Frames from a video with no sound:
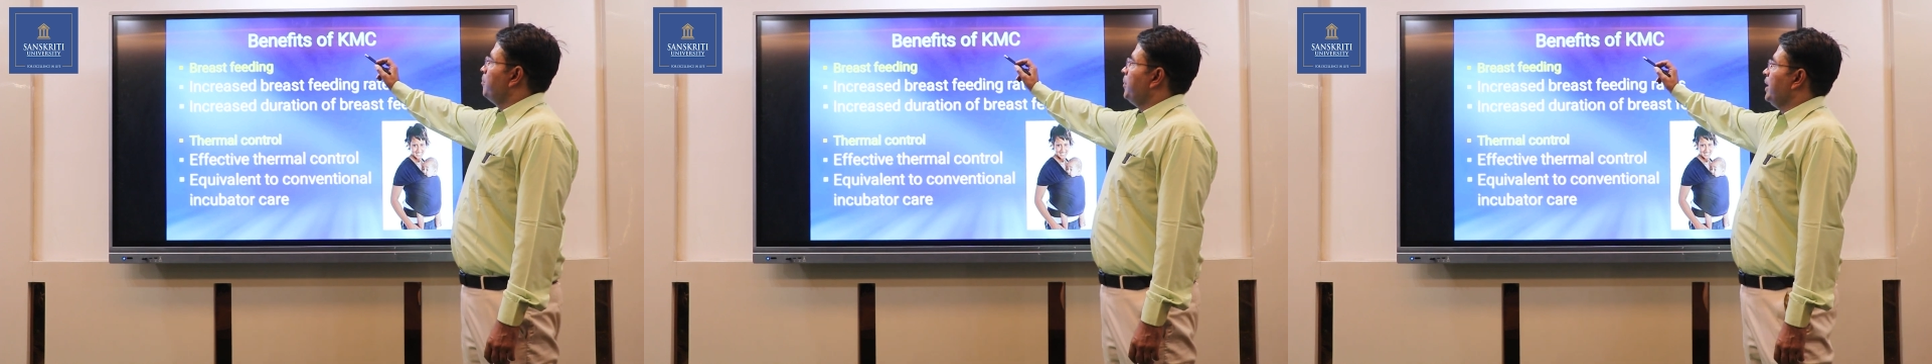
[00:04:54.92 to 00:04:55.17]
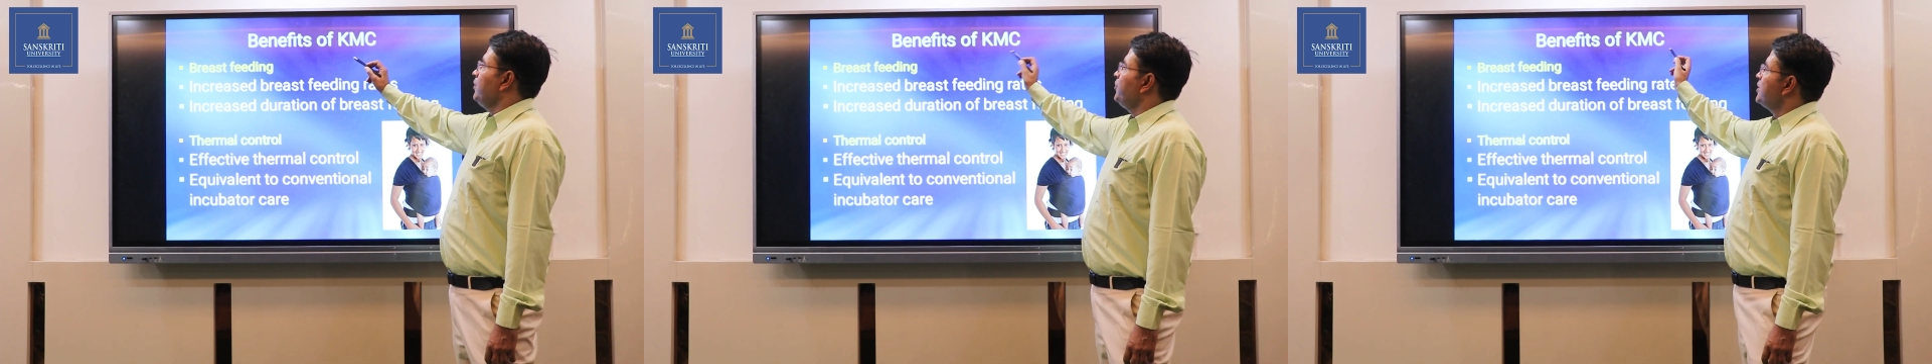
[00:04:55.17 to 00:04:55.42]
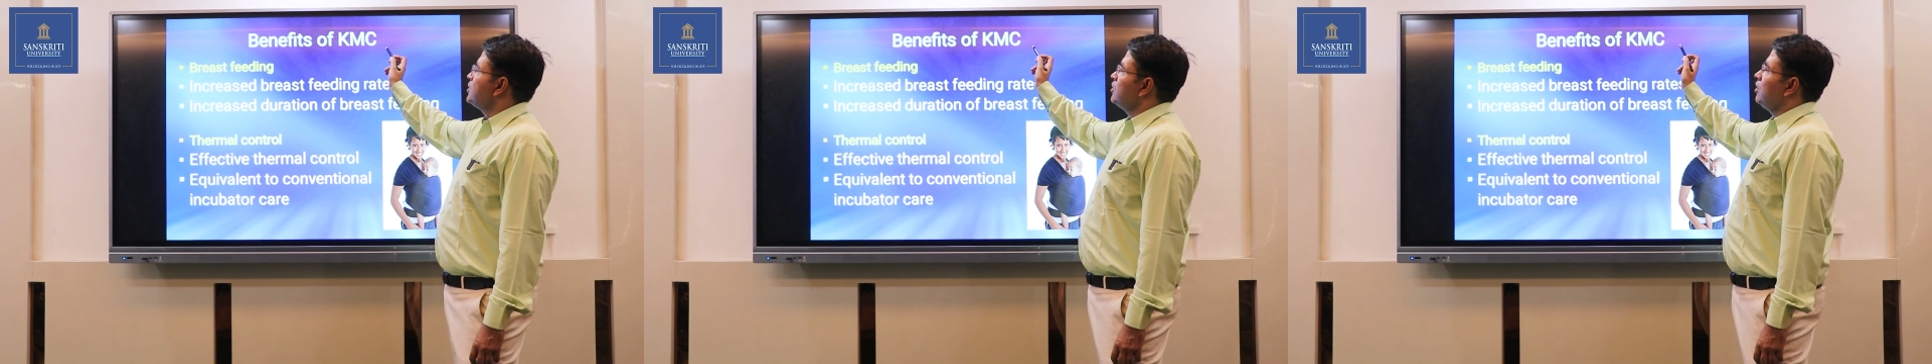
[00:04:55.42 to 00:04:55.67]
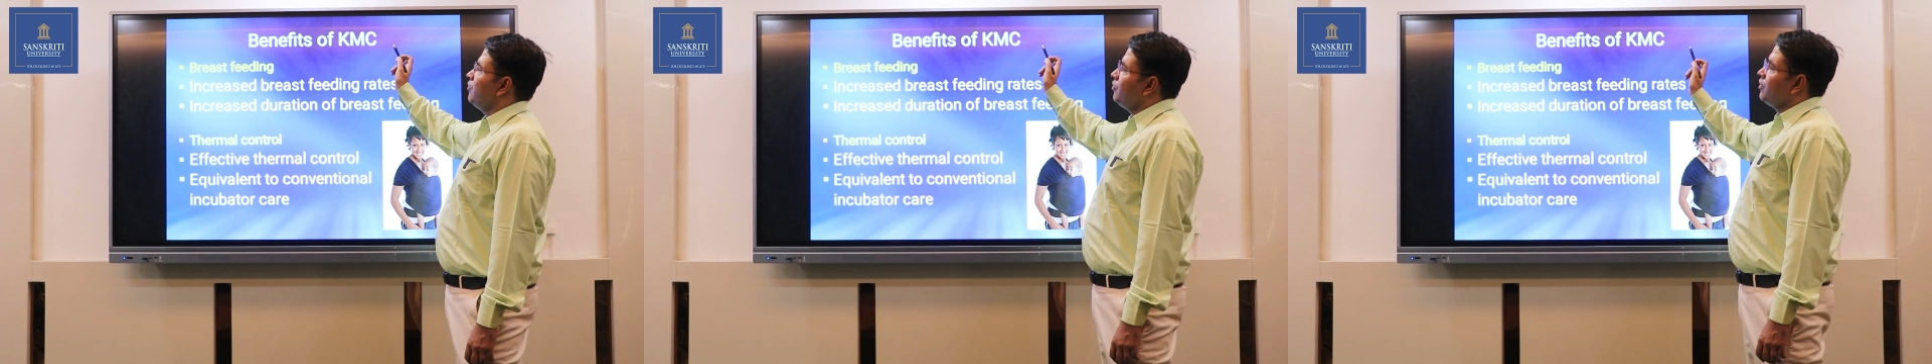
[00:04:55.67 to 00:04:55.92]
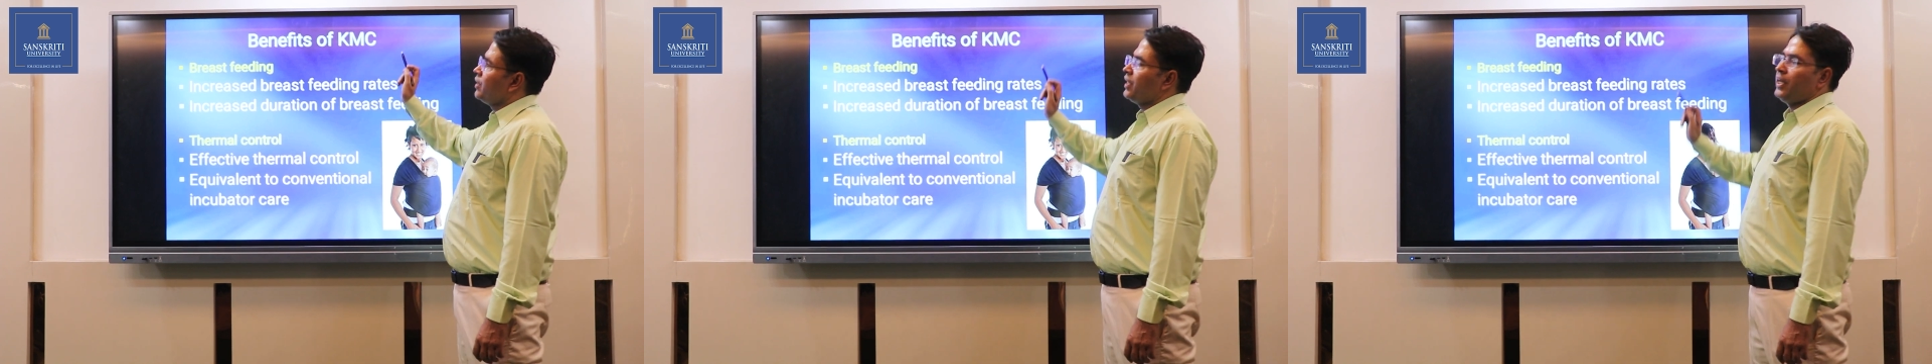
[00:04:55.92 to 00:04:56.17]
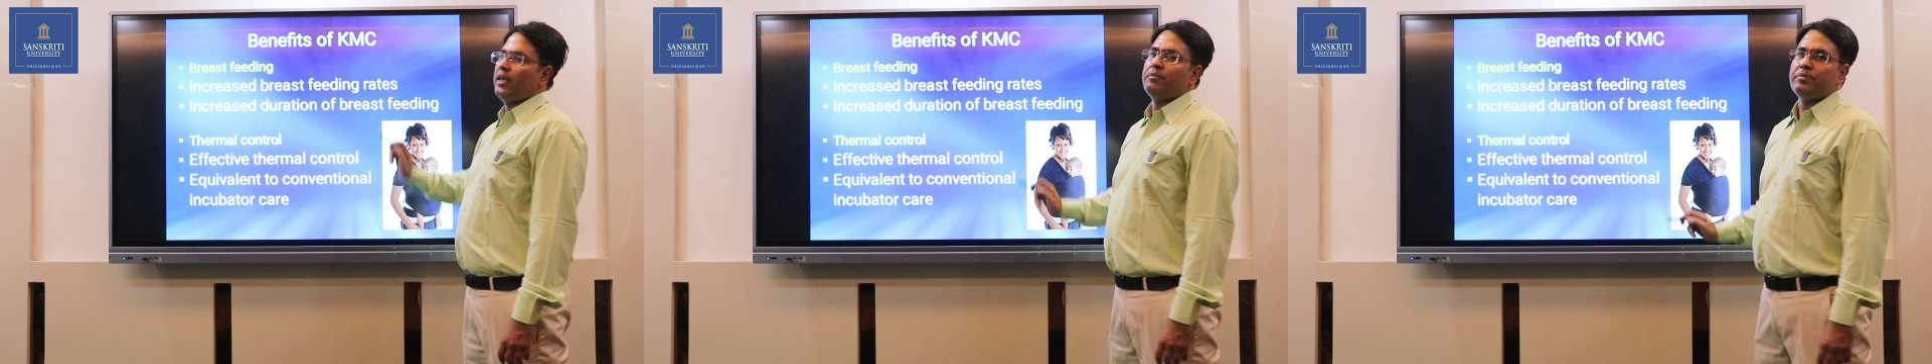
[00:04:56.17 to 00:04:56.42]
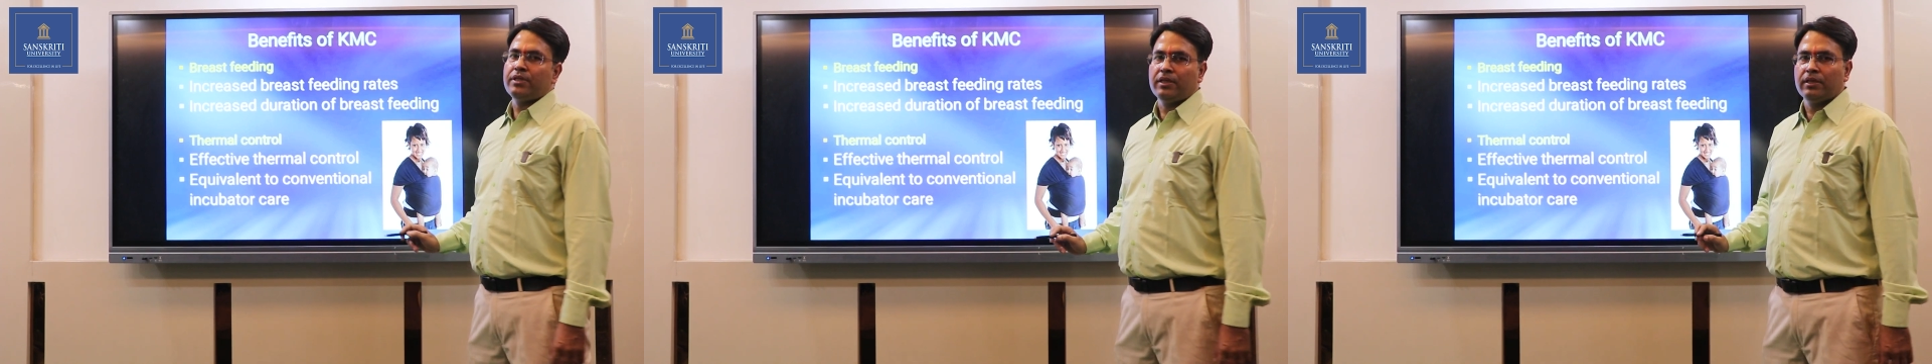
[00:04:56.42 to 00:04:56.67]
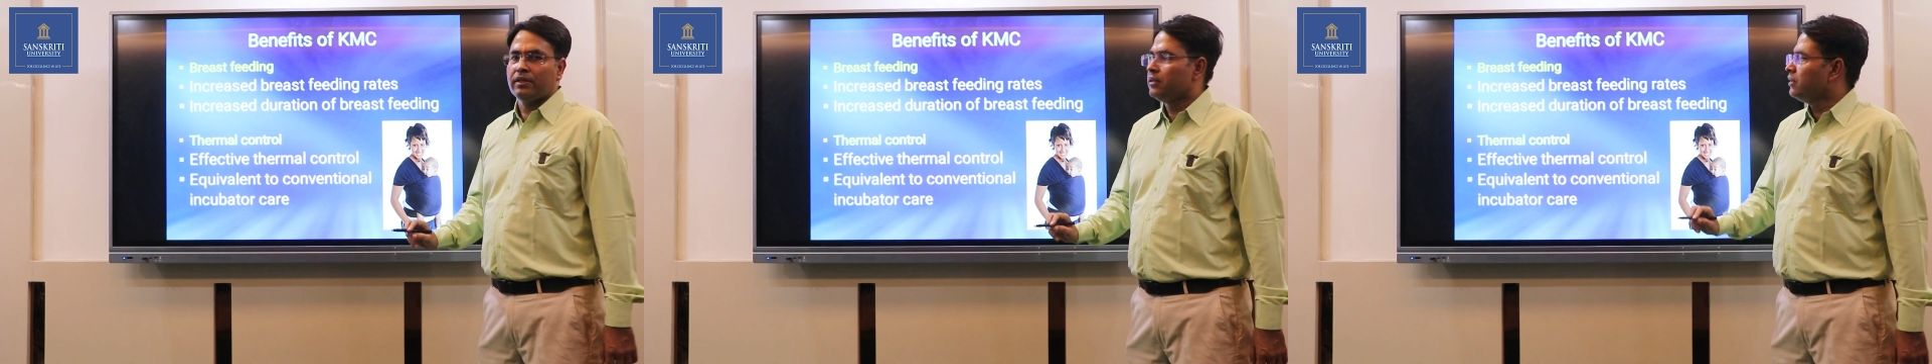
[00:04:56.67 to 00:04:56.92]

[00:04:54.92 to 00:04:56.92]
benefits of KMC.